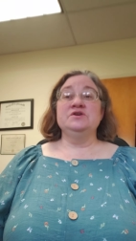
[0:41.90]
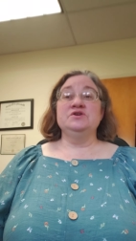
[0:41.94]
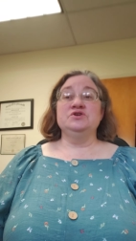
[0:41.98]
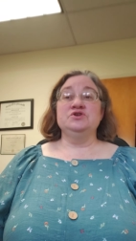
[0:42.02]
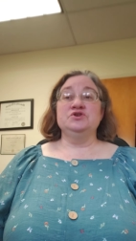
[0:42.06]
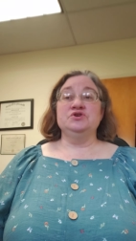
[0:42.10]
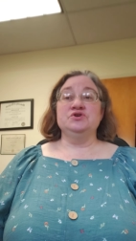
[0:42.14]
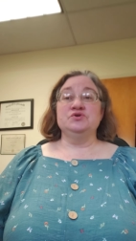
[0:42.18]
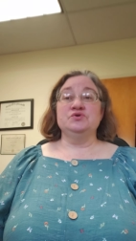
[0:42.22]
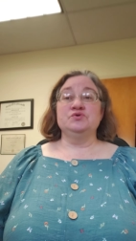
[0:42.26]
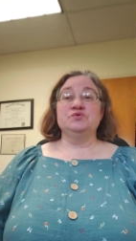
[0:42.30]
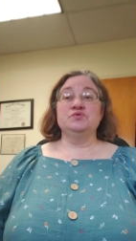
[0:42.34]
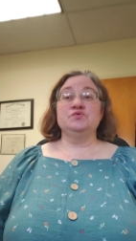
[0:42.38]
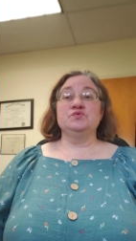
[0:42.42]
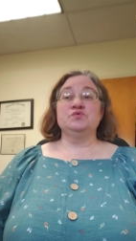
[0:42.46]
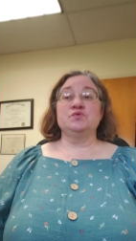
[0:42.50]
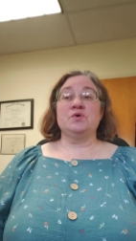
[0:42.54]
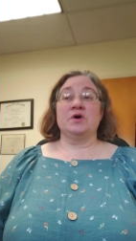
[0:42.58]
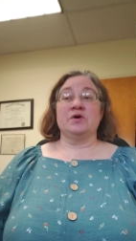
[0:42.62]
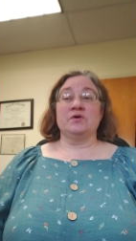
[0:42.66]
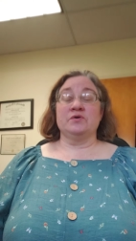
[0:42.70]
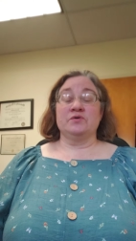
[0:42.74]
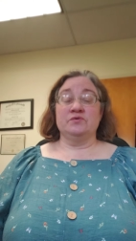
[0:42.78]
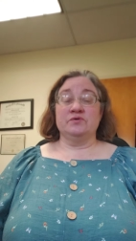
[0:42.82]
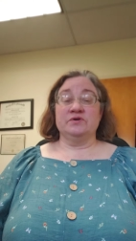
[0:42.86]
you
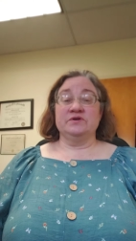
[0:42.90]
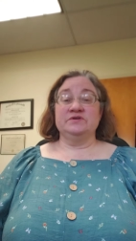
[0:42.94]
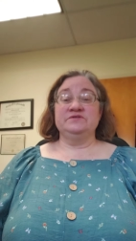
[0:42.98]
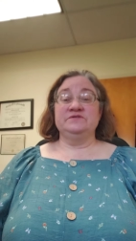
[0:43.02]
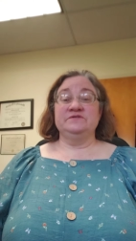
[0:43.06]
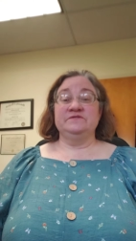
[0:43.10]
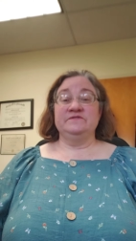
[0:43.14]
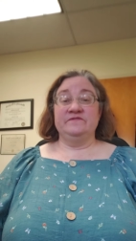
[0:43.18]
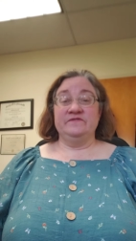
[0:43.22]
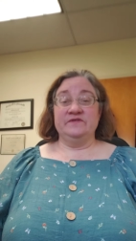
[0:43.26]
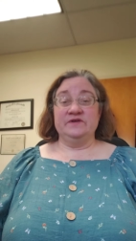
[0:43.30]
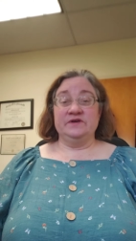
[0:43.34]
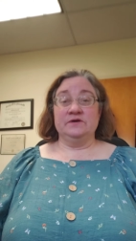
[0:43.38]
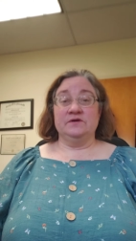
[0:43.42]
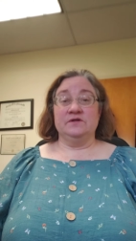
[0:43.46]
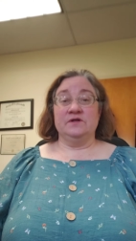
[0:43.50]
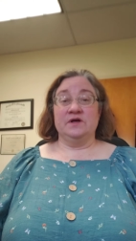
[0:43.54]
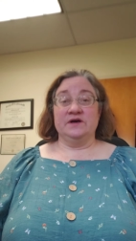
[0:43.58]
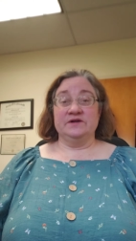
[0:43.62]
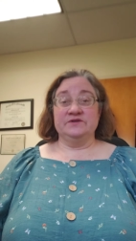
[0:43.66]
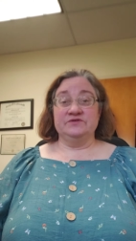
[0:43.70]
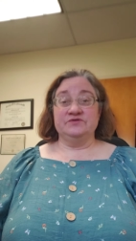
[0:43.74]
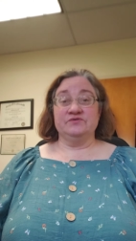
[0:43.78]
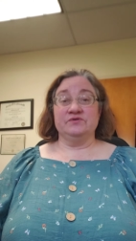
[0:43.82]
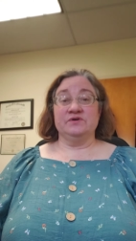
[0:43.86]
are going to feel
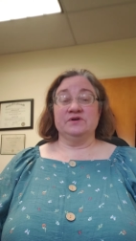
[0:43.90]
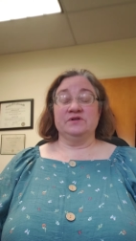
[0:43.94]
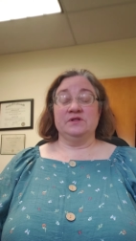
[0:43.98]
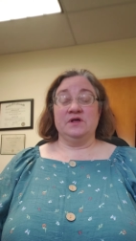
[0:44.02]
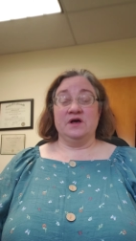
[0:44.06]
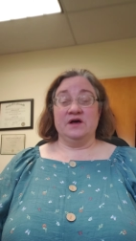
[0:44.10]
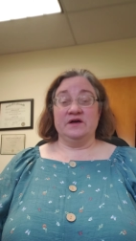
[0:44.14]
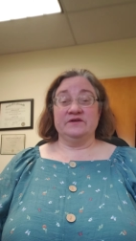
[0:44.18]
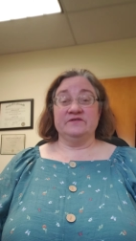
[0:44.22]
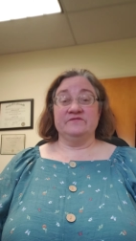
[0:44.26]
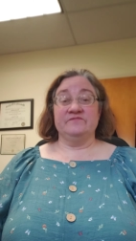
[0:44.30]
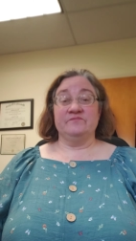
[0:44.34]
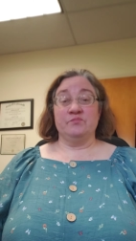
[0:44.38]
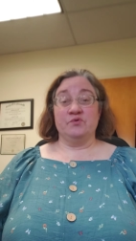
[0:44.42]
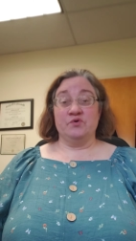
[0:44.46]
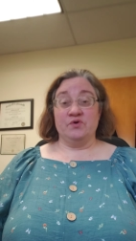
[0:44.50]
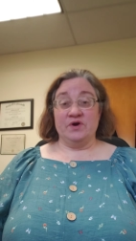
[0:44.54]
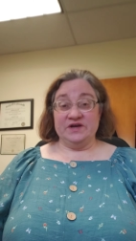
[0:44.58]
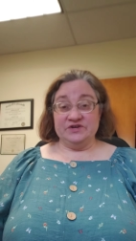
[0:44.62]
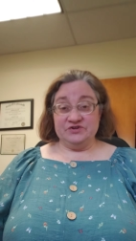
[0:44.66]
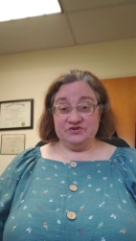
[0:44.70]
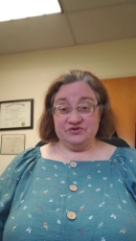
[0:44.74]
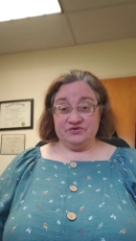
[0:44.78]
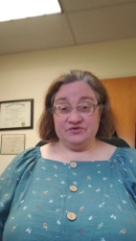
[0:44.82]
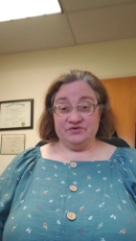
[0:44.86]
under a lot of
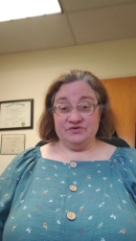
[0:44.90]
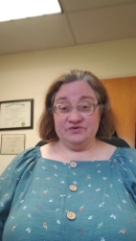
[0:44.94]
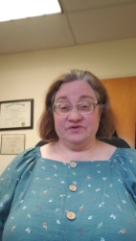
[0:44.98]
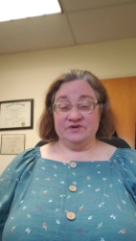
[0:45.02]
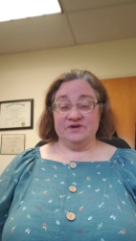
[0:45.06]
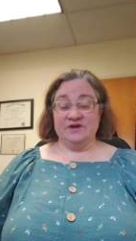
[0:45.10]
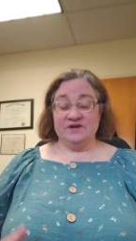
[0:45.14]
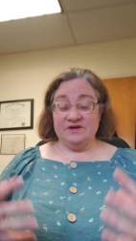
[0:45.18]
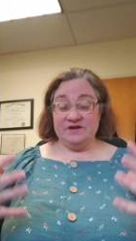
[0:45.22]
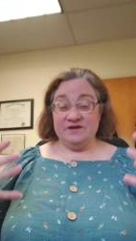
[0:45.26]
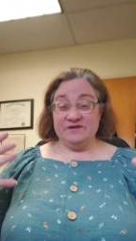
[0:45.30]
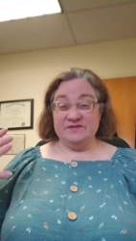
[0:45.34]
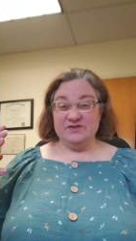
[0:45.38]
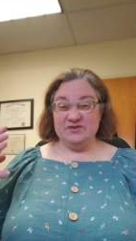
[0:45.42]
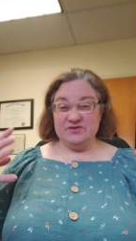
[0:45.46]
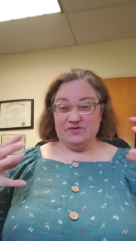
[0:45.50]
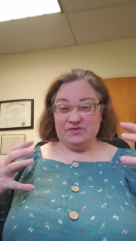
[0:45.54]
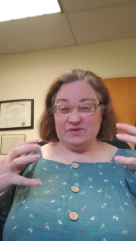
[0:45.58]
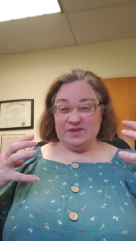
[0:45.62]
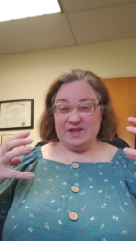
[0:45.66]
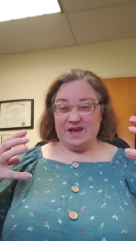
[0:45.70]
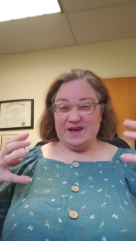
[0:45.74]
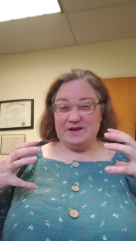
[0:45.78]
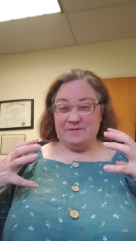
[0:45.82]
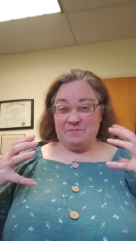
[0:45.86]
pressure, under
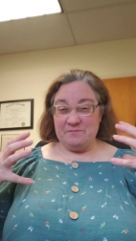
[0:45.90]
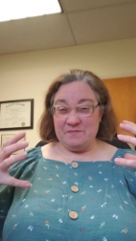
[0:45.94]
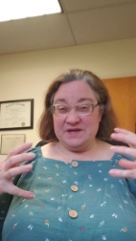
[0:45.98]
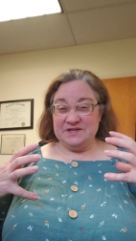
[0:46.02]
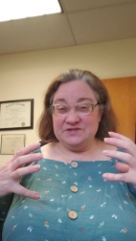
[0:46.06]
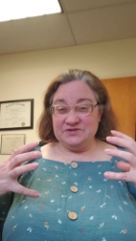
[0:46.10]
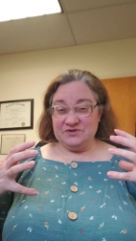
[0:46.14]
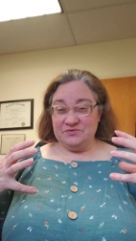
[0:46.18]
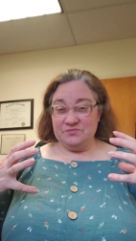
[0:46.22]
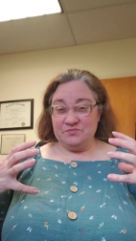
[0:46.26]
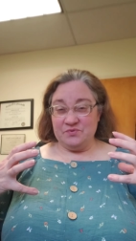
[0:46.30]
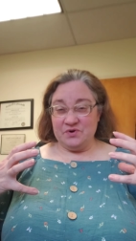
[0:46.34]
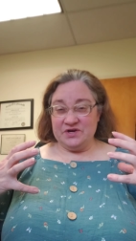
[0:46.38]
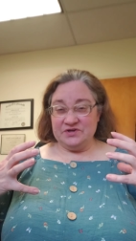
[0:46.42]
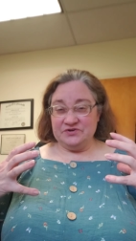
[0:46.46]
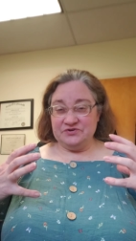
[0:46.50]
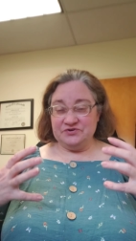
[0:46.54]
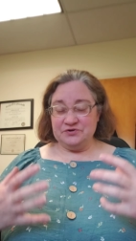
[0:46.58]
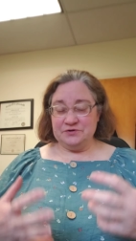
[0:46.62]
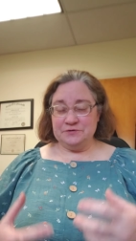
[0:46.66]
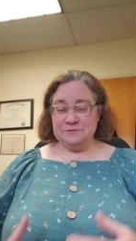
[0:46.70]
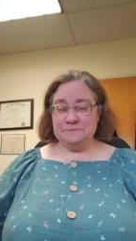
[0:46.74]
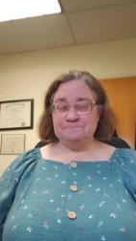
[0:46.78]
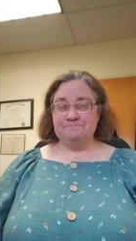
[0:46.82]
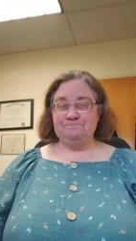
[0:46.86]
like mental
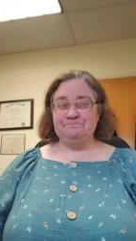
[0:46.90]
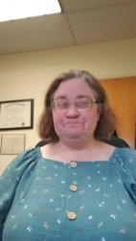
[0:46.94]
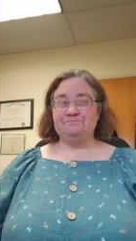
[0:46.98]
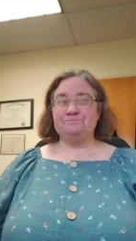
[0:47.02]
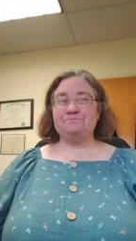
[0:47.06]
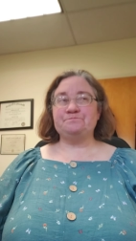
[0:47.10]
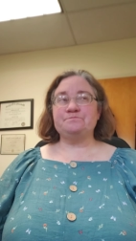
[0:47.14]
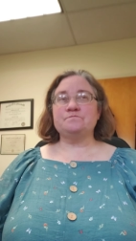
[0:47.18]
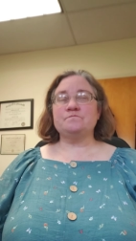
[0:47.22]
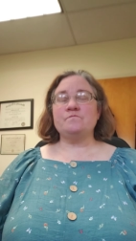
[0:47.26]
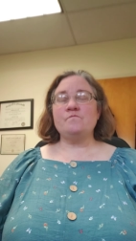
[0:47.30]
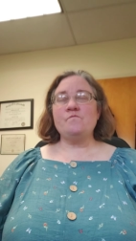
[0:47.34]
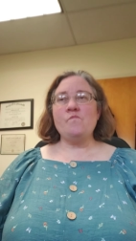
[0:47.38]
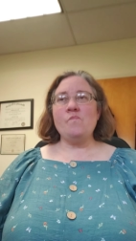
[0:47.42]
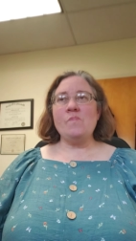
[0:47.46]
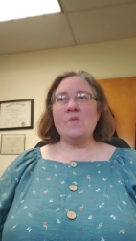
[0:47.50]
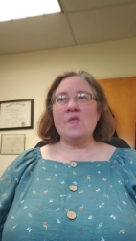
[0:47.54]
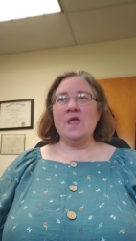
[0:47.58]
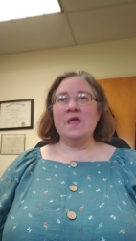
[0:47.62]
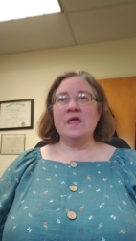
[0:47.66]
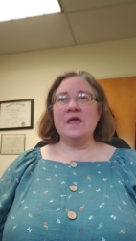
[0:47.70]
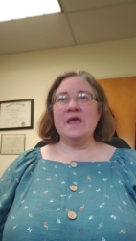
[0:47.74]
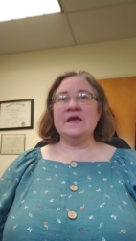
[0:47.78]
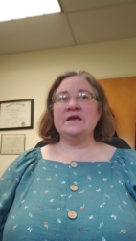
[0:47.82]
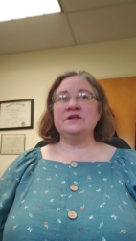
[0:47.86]
pressure,
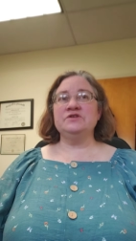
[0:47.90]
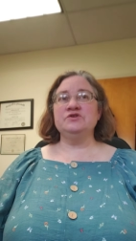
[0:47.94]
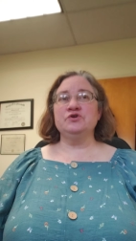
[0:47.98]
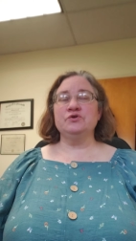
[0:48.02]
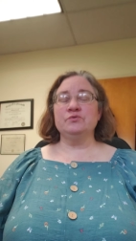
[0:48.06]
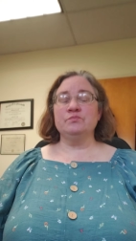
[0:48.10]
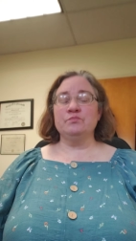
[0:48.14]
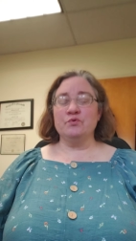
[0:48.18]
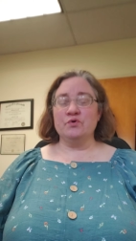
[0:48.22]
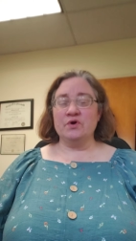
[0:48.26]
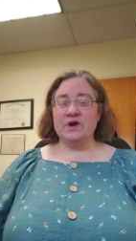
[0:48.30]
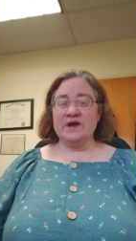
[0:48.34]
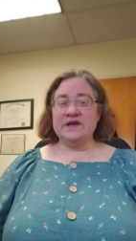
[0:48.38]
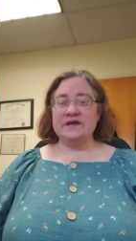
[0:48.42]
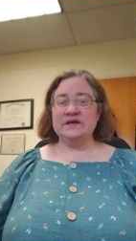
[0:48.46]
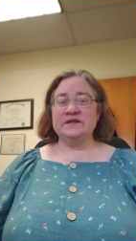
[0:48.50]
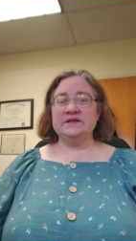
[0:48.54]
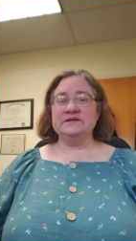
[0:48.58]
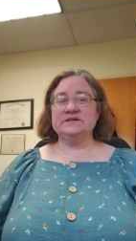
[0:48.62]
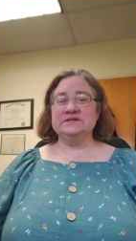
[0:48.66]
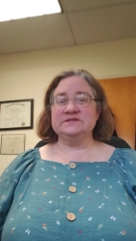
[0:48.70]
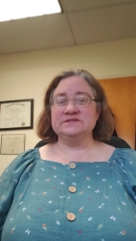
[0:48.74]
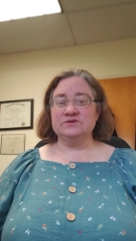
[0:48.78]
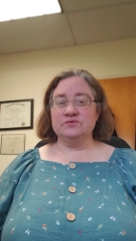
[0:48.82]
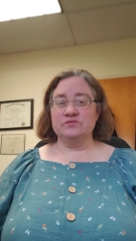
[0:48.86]
and your brain
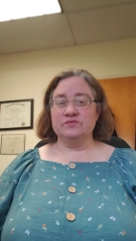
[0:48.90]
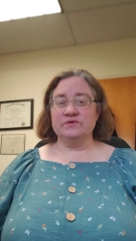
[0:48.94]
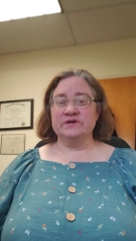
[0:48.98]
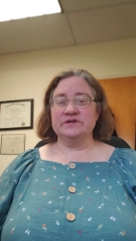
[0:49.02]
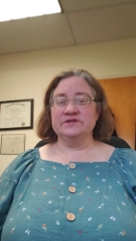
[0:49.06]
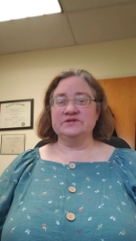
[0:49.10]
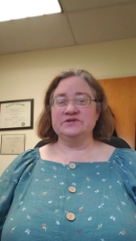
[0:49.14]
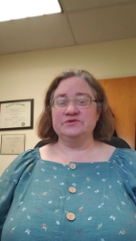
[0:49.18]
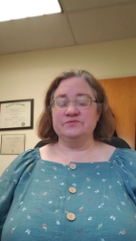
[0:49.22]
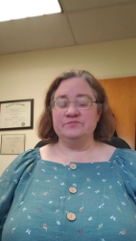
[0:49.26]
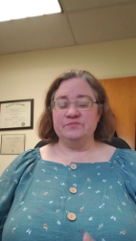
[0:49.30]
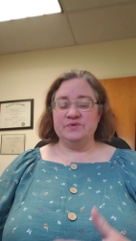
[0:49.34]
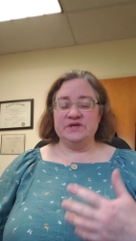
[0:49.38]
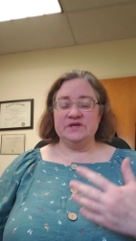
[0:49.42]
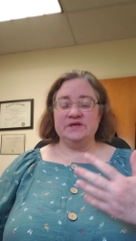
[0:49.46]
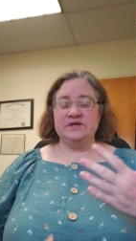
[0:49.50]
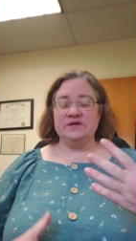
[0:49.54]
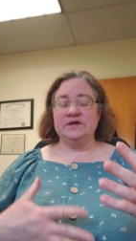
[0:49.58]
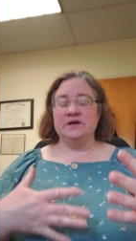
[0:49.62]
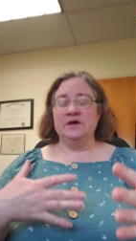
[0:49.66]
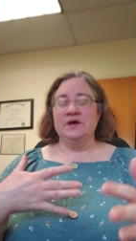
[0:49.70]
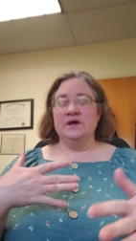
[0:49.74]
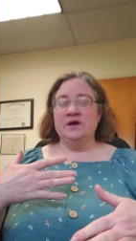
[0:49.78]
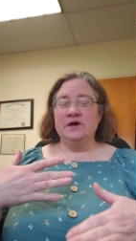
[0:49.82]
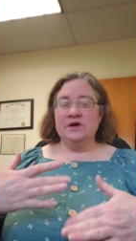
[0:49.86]
is going to
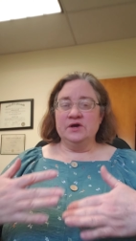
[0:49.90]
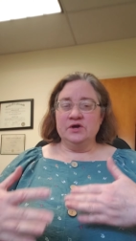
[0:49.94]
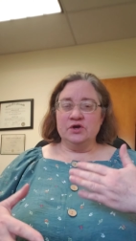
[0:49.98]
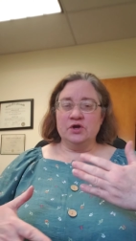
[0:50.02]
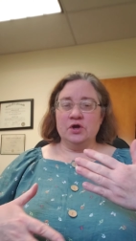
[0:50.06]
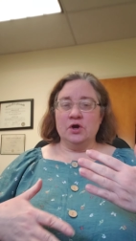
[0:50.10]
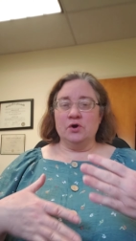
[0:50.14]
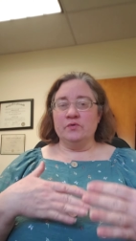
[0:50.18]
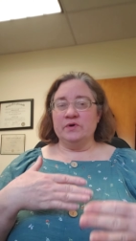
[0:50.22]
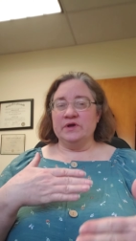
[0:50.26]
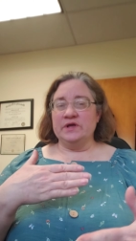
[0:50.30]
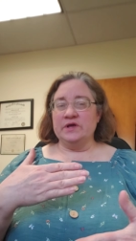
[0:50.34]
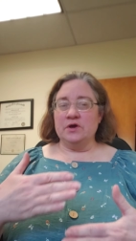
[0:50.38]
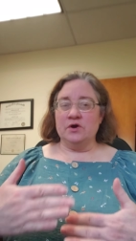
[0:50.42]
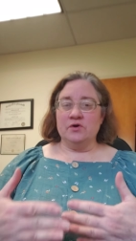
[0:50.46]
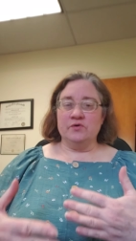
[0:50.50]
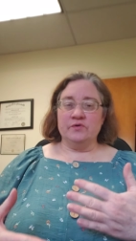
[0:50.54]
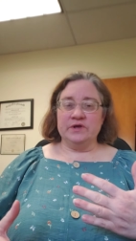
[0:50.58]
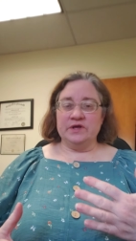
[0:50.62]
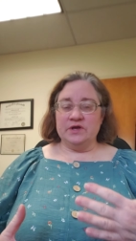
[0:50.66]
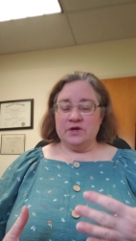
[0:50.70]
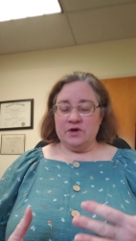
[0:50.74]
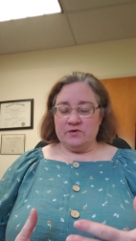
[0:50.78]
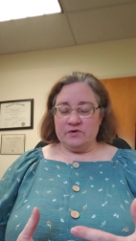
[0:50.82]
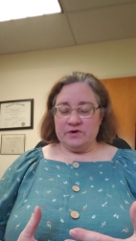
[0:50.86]
be going,
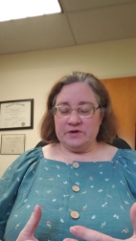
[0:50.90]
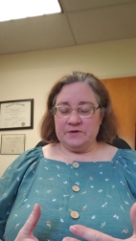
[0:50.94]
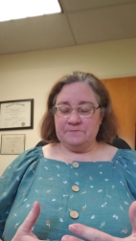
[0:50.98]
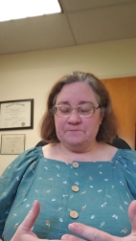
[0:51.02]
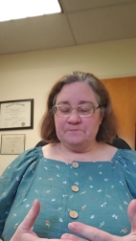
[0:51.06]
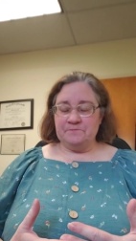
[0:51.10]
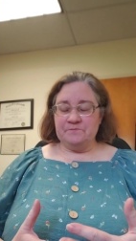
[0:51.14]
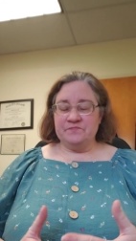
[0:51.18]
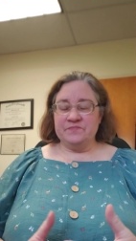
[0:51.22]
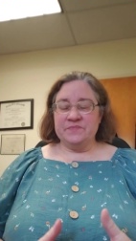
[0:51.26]
going, going.